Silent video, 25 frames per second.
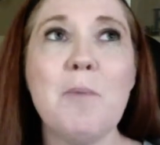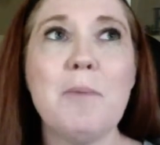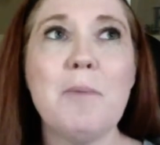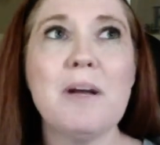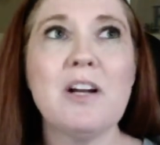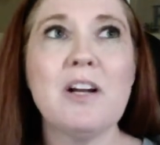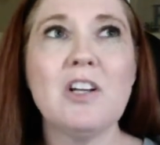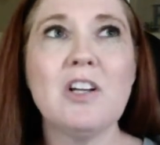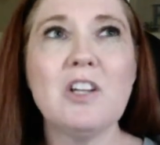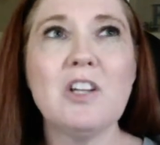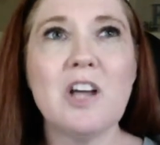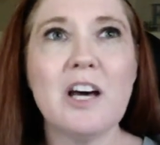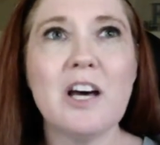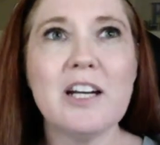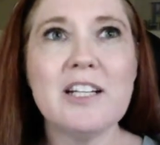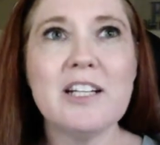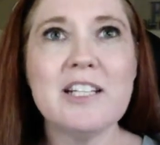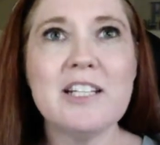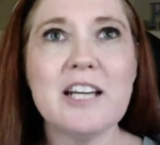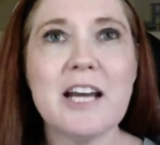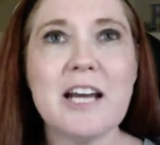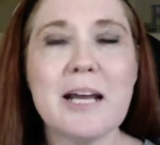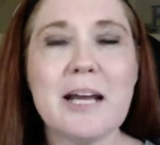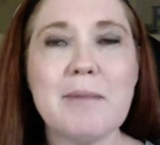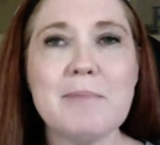But a lot of
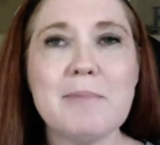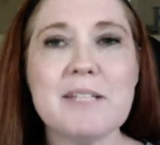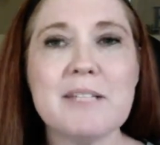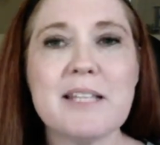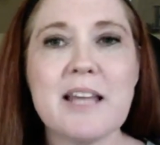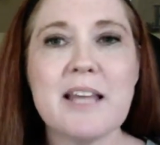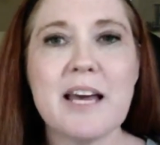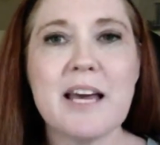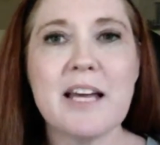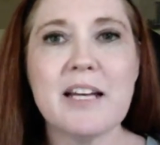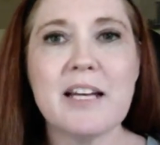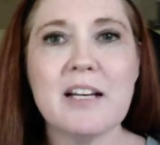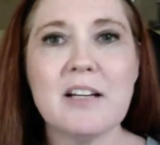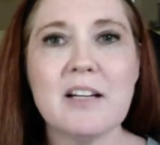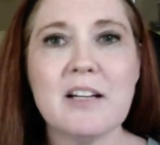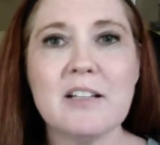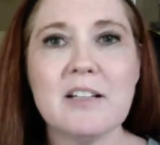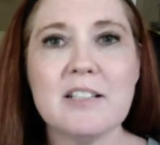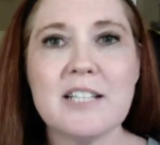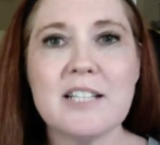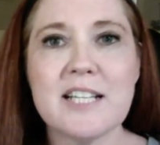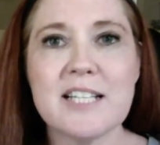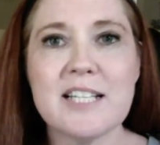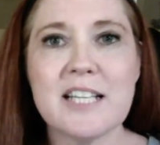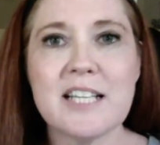times that
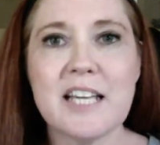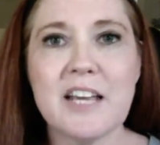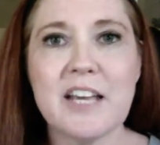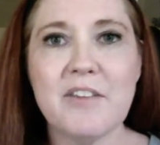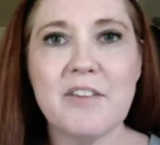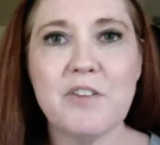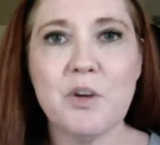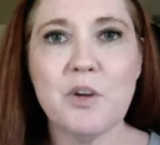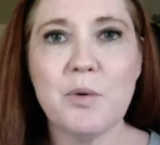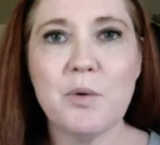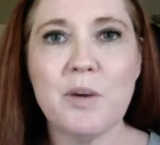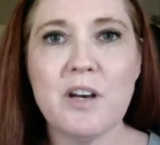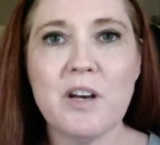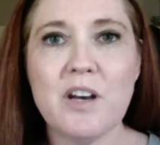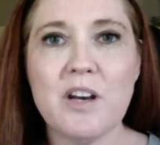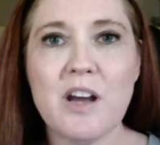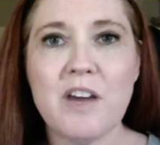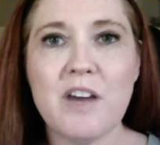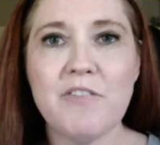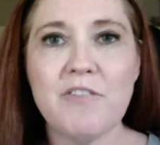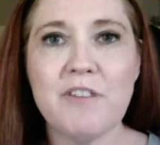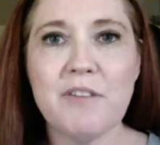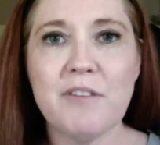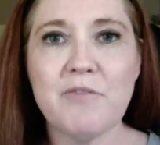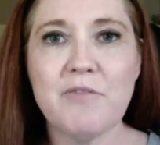doesn't give you
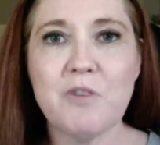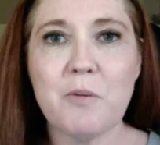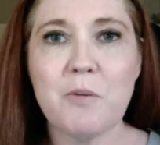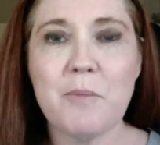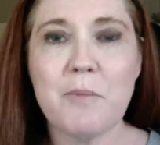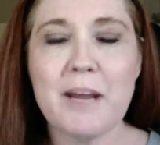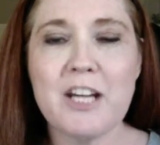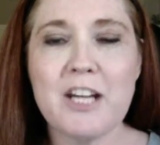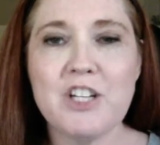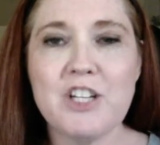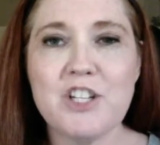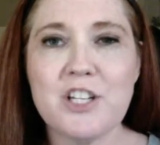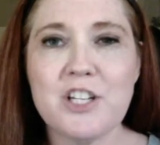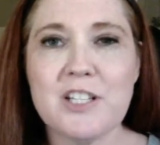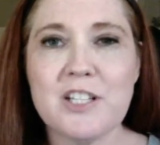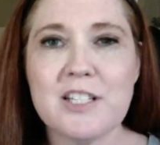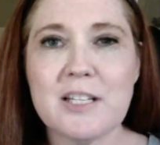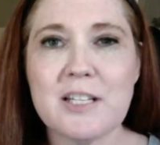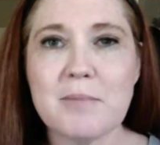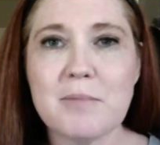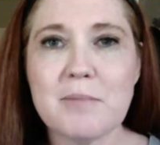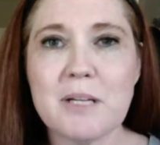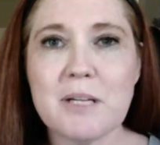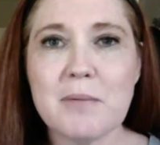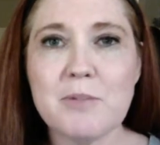enough information.
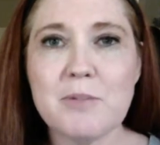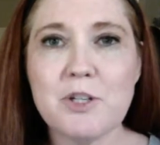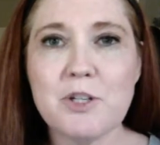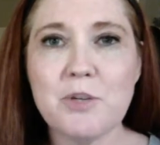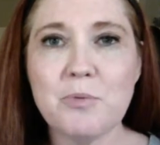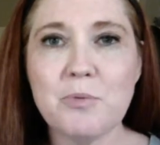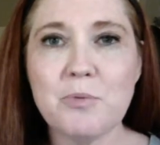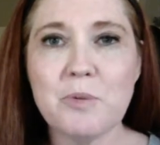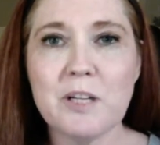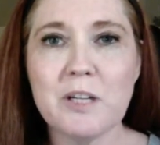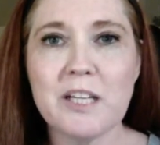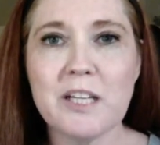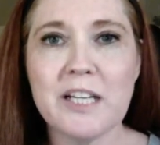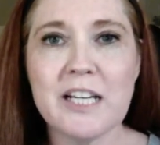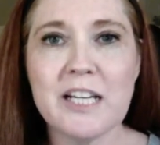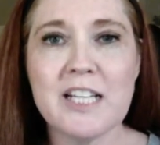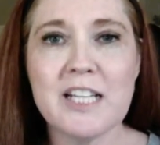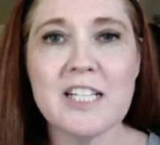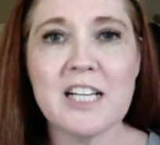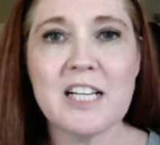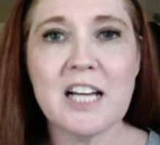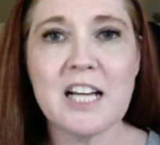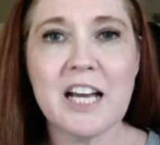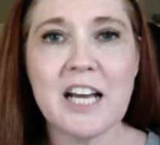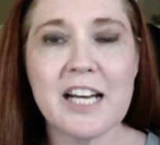Sometimes you really
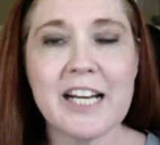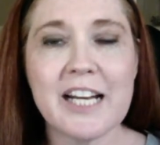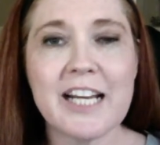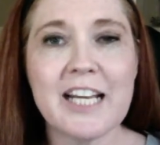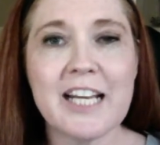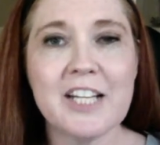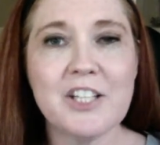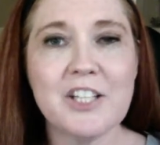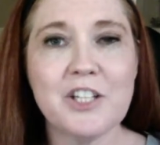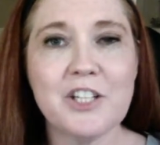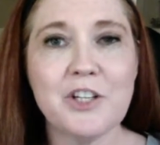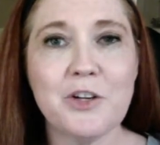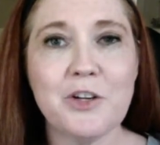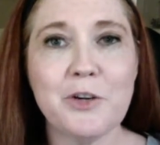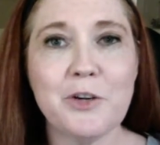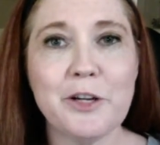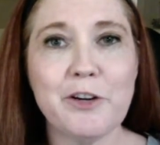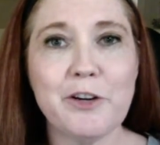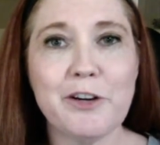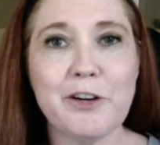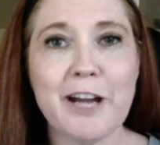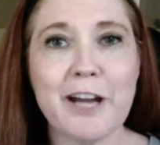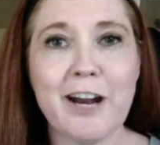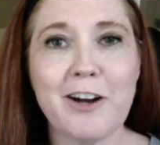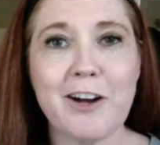need to kind of get to know
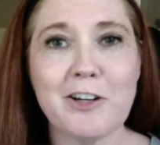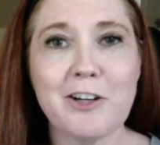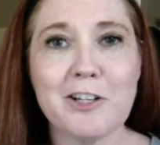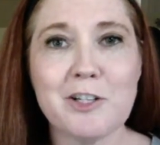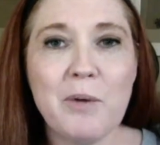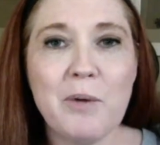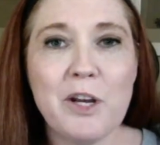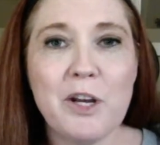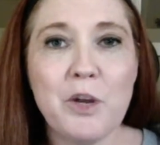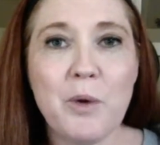your characters.